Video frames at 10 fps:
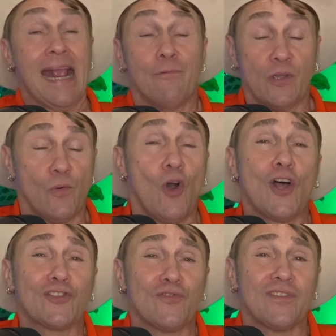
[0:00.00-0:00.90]
We will
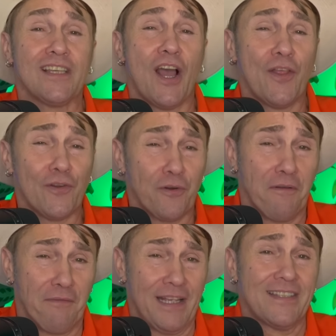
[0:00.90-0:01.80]
also see other
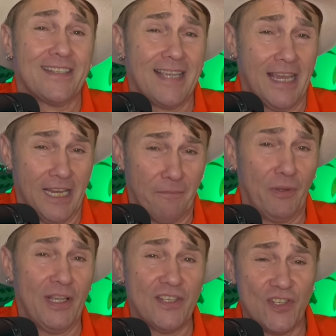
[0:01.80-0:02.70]
events taking
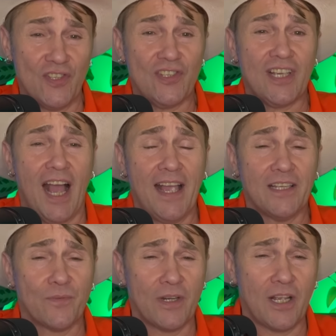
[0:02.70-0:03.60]
place in the
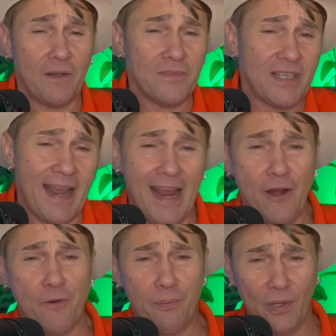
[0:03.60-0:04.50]
skies when it comes to
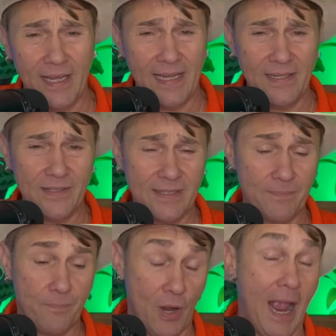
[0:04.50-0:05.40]
airplanes
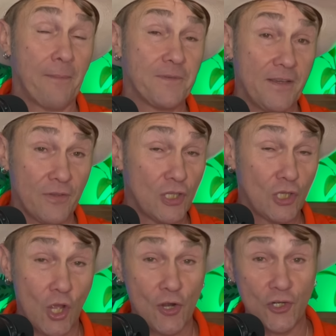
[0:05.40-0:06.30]
and perhaps even the
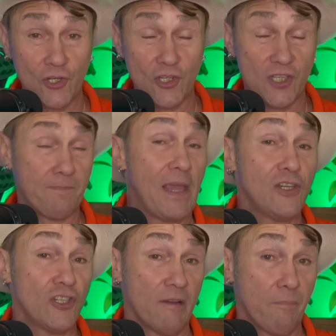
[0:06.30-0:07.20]
large
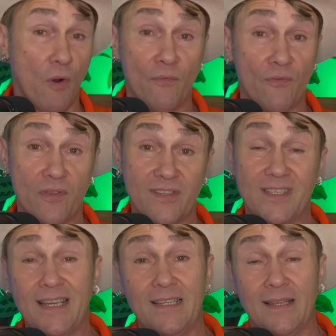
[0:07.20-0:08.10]
spaceship over the
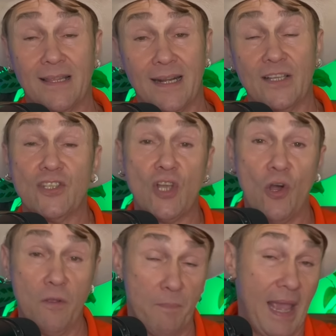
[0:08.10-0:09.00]
city that I
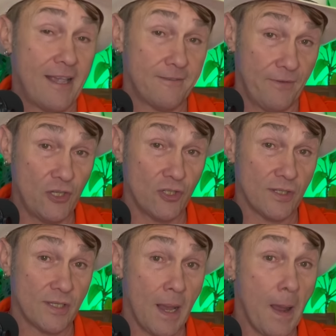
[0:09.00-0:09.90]
saw in past
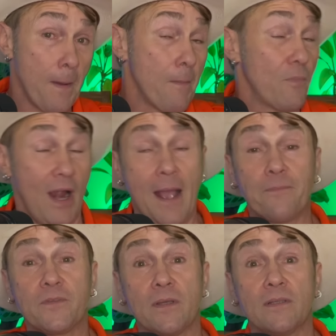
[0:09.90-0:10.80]
visions.
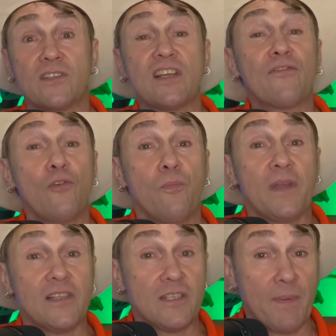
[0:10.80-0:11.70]
Perhaps several
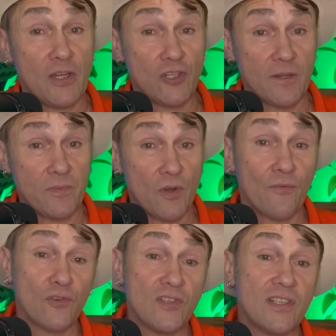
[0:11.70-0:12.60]
big spaceships
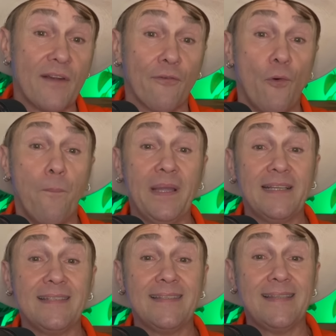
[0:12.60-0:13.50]
over several
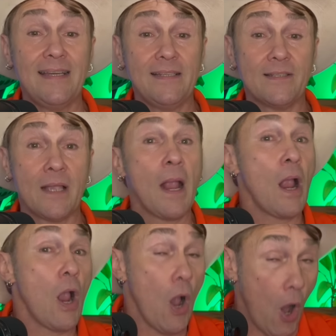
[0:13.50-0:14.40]
big cities.
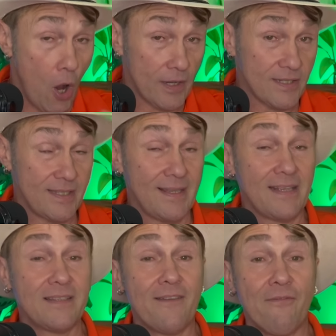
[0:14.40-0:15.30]
August in
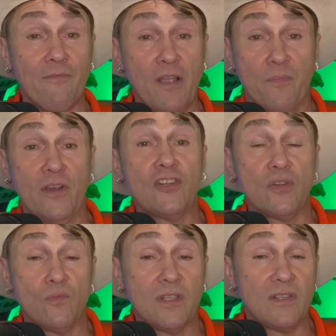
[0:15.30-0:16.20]
that 7
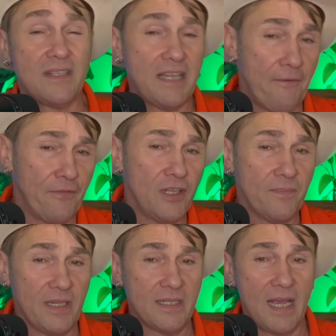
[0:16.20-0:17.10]
vibration would definitely
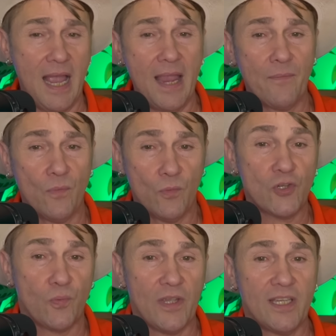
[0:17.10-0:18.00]
be a time in
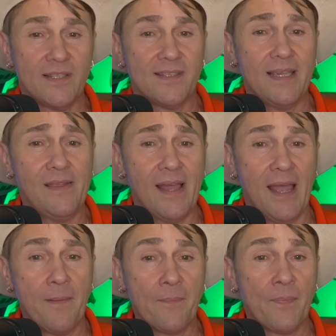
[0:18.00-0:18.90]
which we could see that.